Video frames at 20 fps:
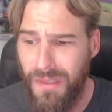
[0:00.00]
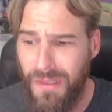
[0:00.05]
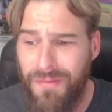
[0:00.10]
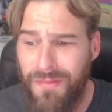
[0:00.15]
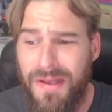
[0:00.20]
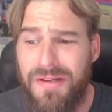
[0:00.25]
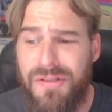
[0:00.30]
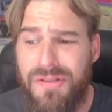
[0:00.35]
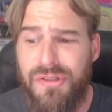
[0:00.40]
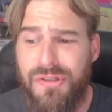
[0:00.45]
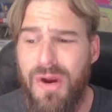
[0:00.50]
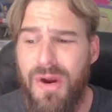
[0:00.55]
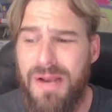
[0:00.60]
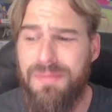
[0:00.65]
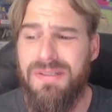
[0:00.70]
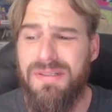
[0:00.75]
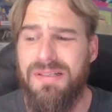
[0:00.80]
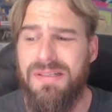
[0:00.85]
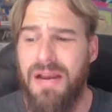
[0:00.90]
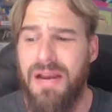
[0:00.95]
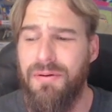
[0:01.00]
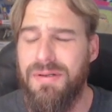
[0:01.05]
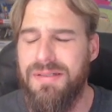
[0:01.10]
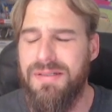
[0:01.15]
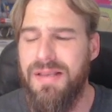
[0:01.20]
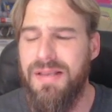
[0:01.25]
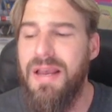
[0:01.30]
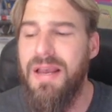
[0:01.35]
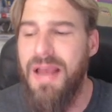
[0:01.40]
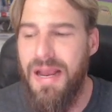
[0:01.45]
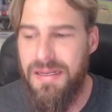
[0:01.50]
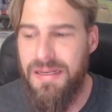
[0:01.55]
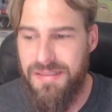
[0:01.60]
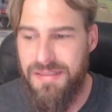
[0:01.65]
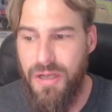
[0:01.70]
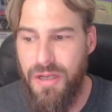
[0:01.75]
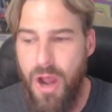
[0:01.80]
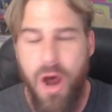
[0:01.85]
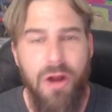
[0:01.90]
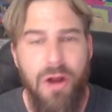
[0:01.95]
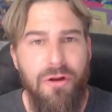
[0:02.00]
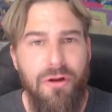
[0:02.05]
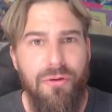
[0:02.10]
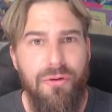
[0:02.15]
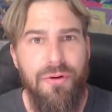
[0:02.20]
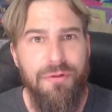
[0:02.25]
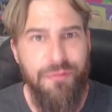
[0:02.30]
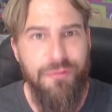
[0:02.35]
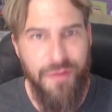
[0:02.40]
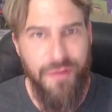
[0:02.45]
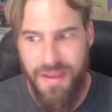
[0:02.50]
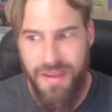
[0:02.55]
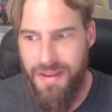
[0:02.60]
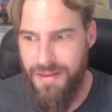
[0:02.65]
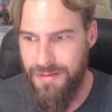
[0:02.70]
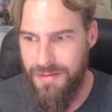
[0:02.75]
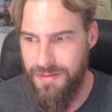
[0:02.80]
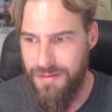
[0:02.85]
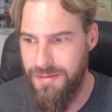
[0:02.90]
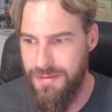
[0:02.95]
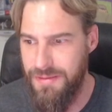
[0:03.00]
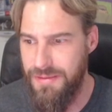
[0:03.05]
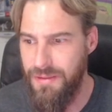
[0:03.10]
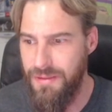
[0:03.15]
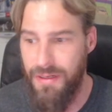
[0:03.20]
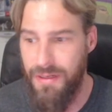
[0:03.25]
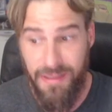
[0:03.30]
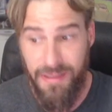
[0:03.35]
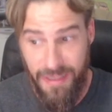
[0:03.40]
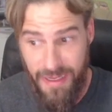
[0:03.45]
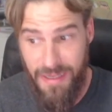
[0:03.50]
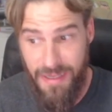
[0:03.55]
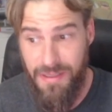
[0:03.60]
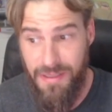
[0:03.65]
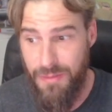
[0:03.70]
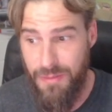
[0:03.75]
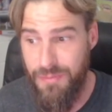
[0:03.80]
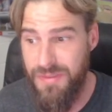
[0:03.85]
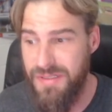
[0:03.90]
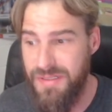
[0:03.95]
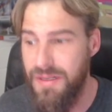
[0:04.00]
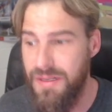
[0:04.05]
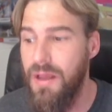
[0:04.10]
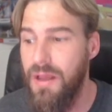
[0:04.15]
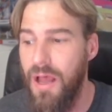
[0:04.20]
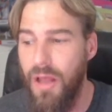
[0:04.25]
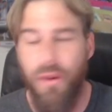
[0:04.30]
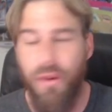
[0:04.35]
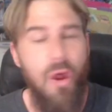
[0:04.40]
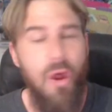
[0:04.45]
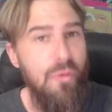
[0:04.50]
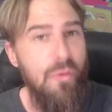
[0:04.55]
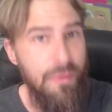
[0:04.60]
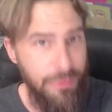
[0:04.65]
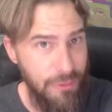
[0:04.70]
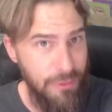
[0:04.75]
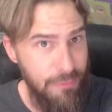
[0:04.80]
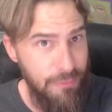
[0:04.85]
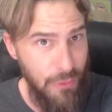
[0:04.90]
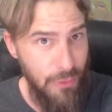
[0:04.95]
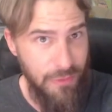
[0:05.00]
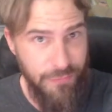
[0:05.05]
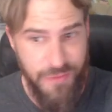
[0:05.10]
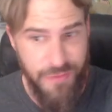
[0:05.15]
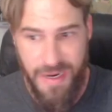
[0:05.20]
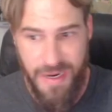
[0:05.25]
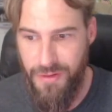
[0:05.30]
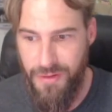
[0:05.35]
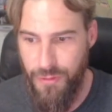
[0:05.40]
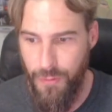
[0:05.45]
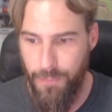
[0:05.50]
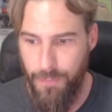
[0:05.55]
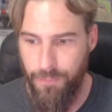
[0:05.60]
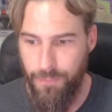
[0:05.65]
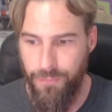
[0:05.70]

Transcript: that describe Cyrus as the conqueror of kings and kingdoms, along with the book of Daniel.